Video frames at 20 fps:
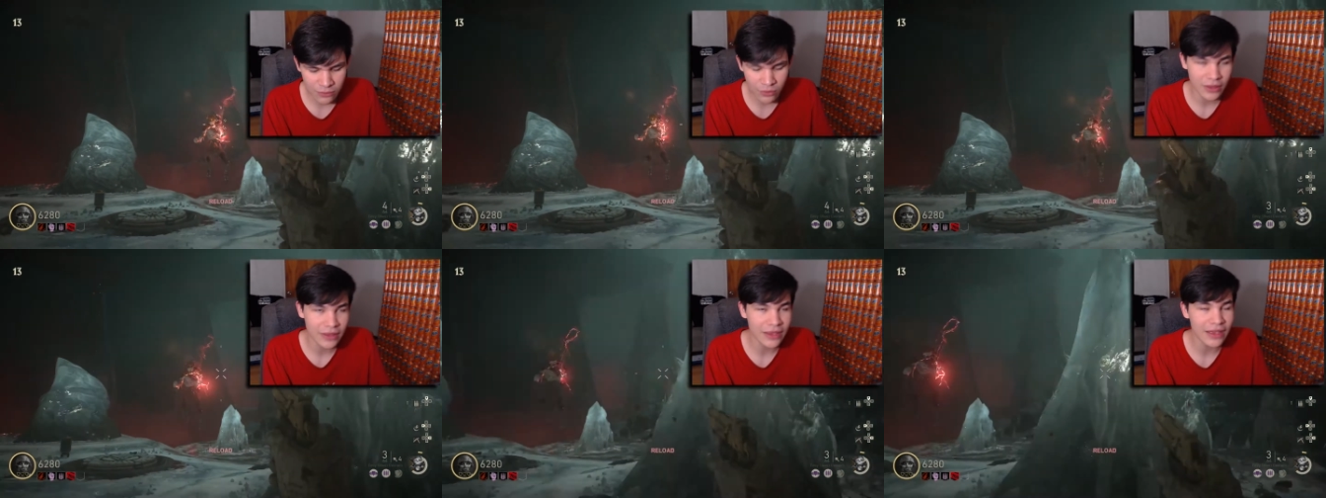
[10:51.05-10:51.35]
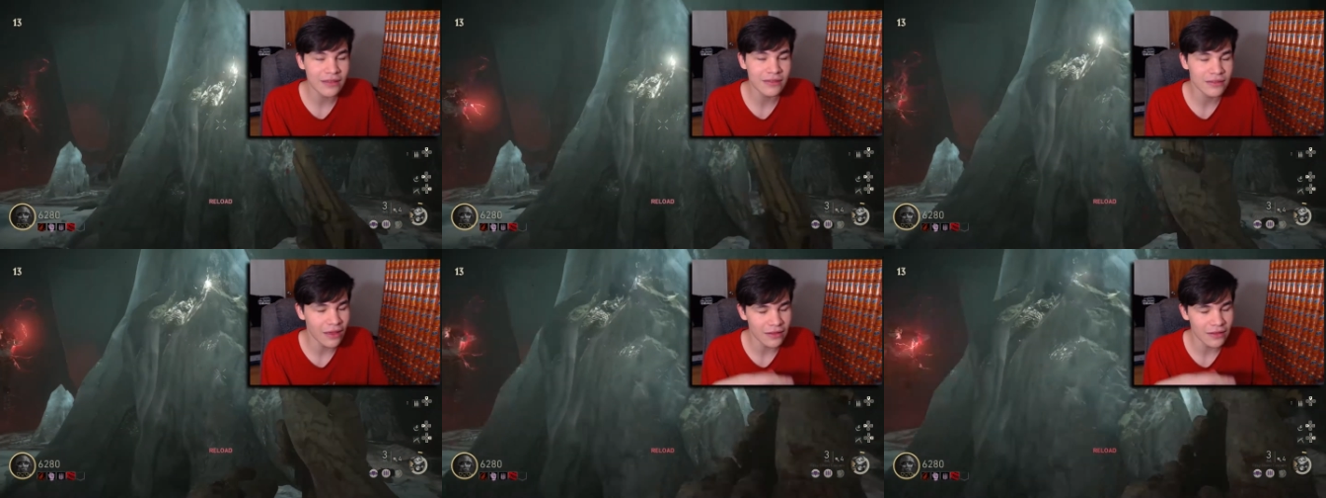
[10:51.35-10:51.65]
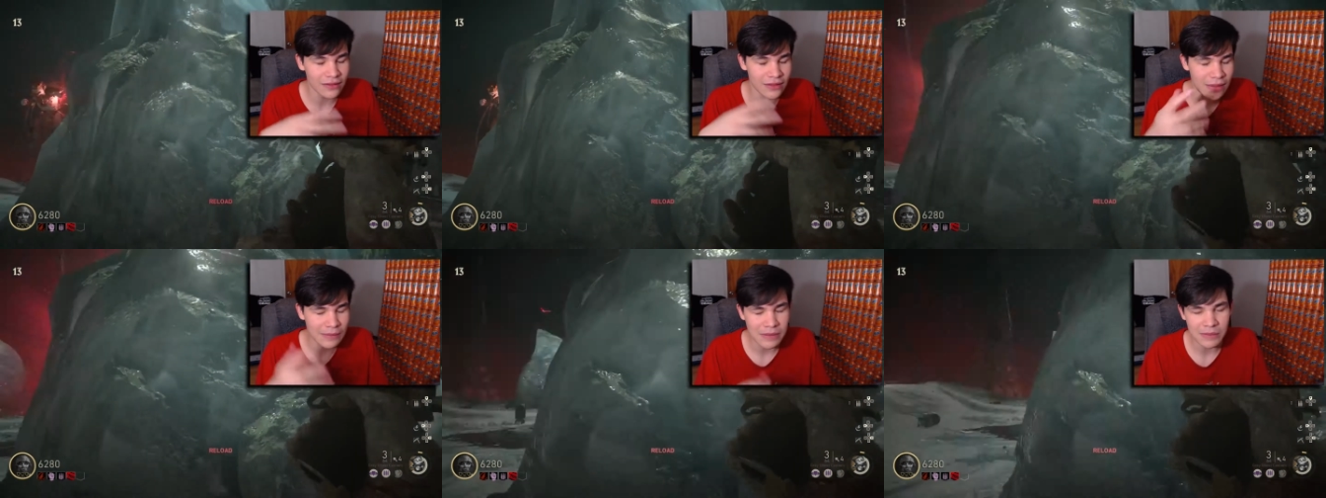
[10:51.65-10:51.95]
well, I guess
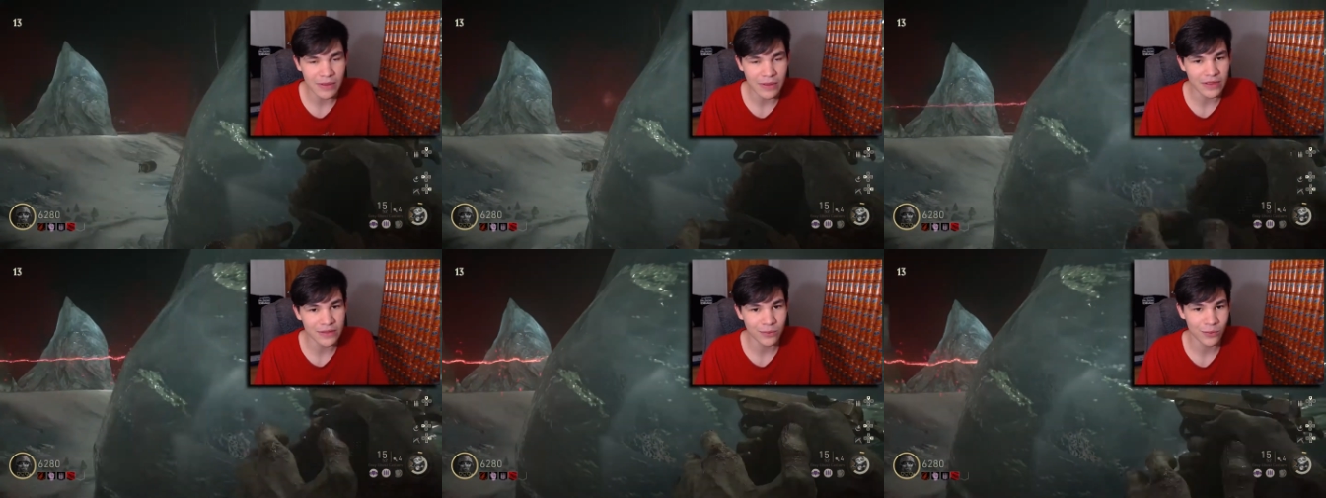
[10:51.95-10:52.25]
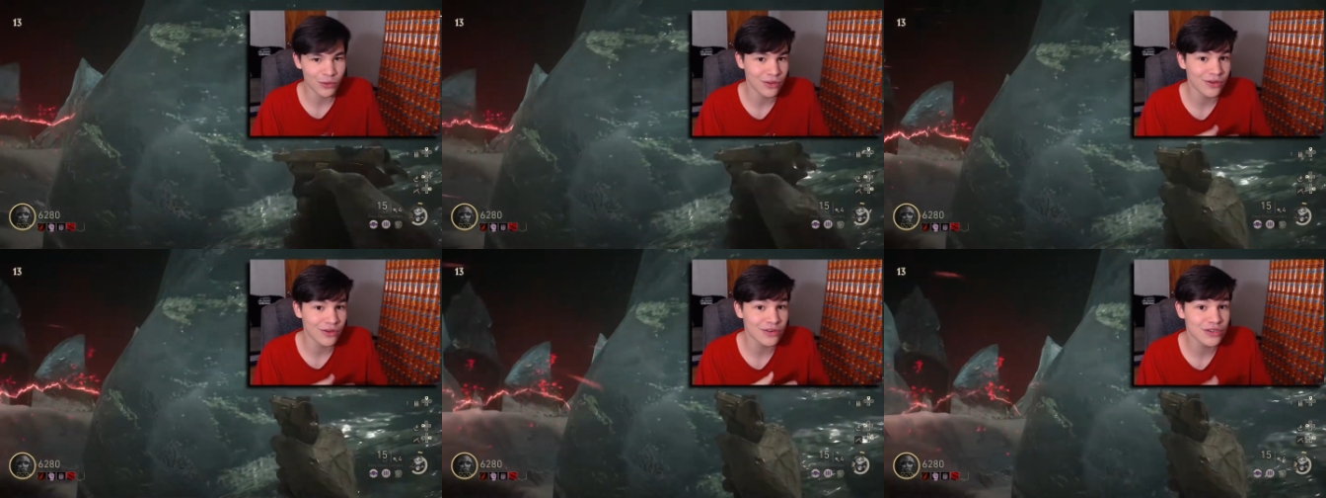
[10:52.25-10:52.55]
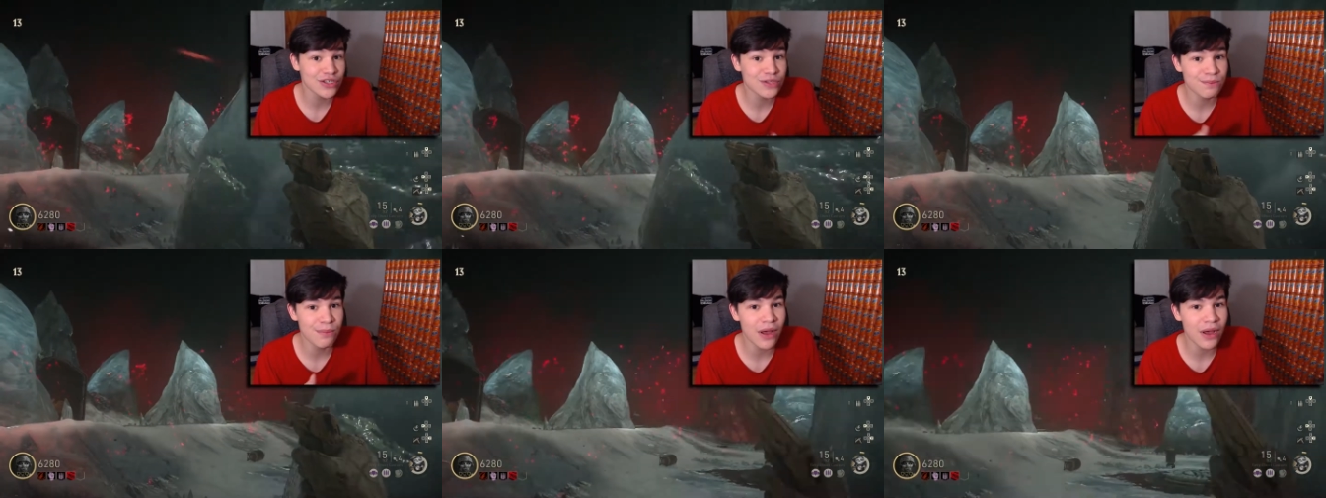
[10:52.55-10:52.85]
not zombie boss, but their
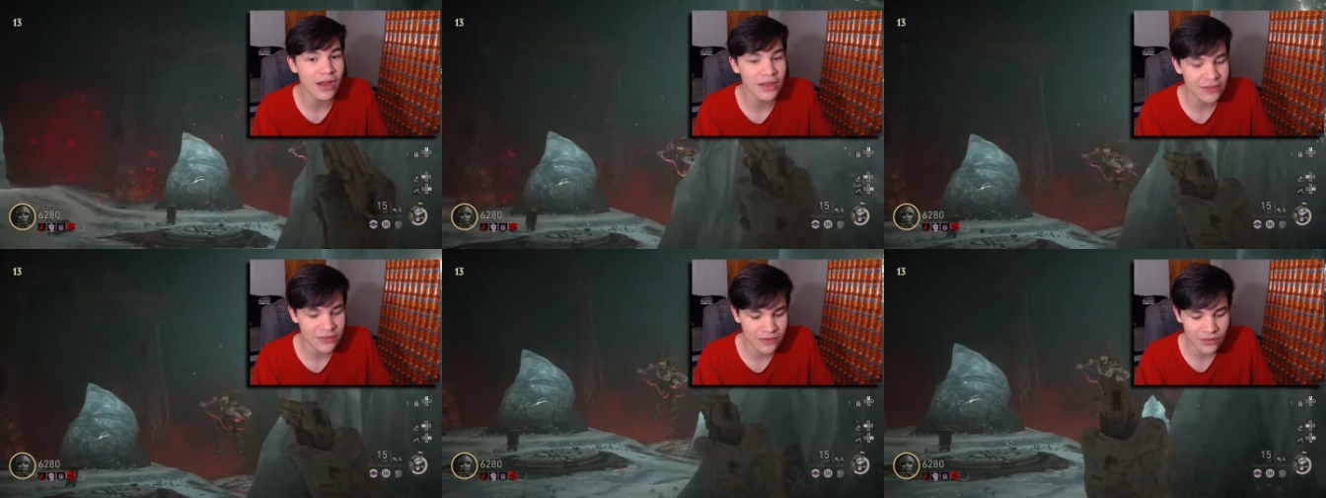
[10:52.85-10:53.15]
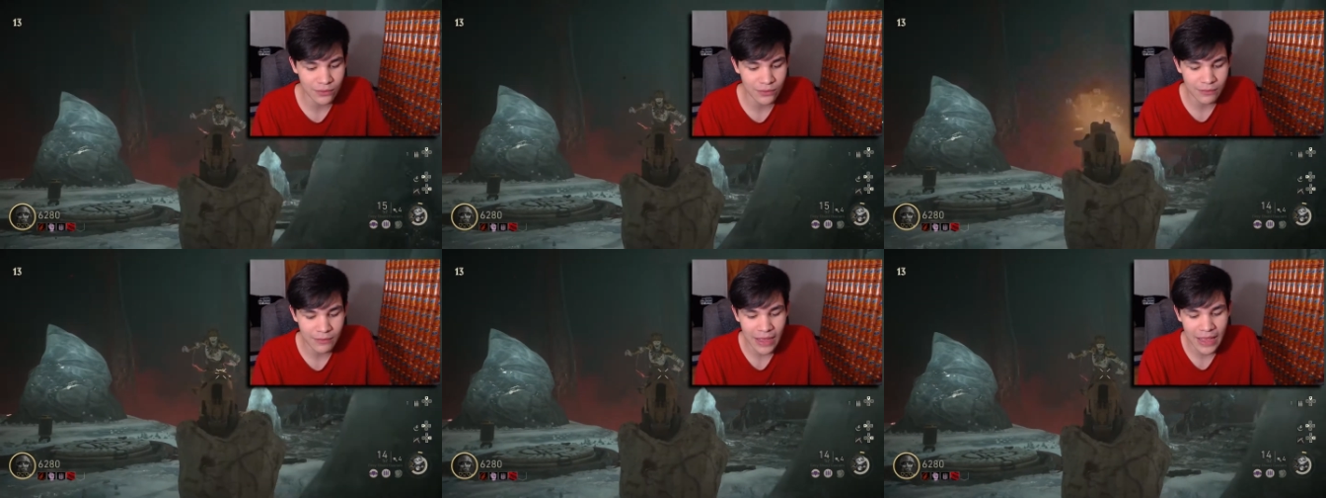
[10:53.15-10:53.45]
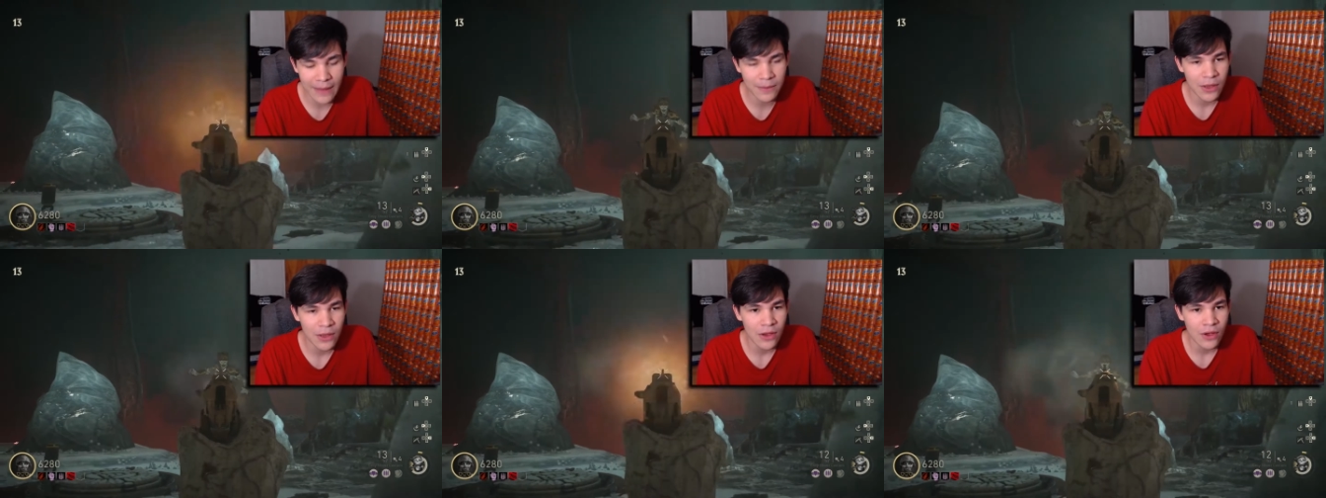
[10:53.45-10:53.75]
just boss of their
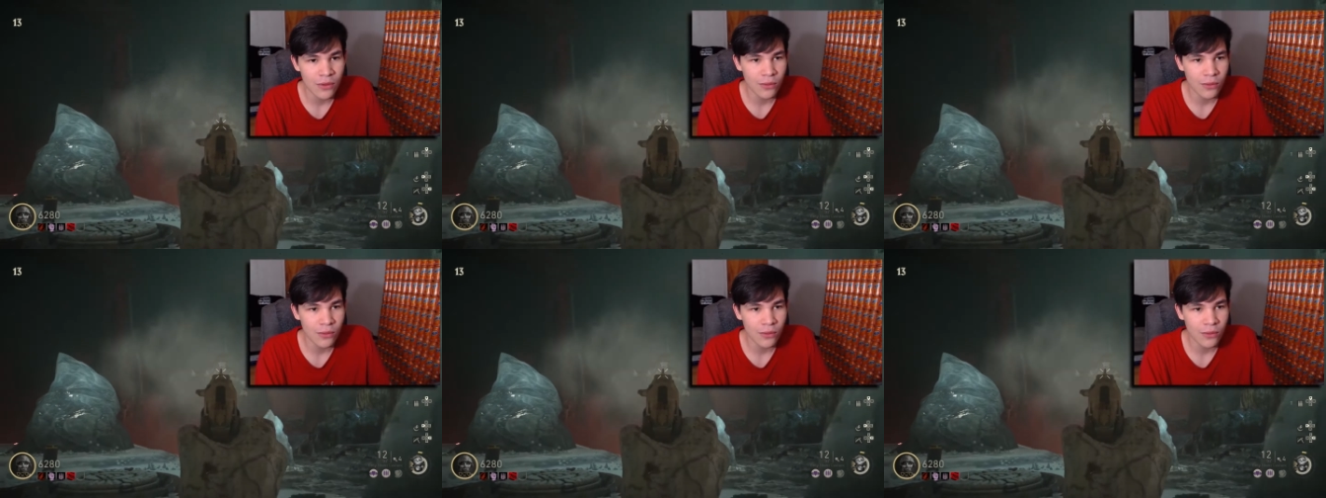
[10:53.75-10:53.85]
map